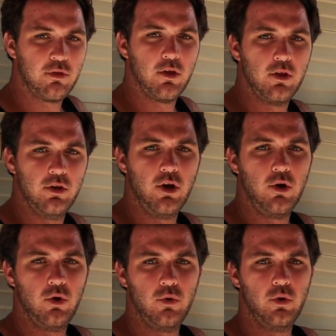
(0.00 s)
so that
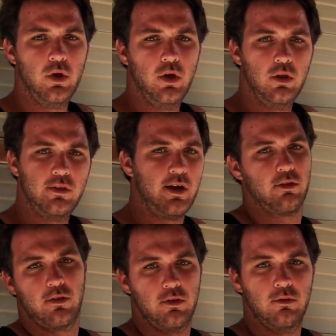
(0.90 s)
no
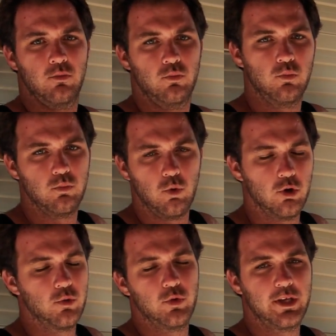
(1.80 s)
dust and
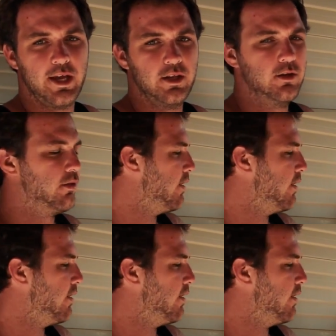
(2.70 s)
water would get in and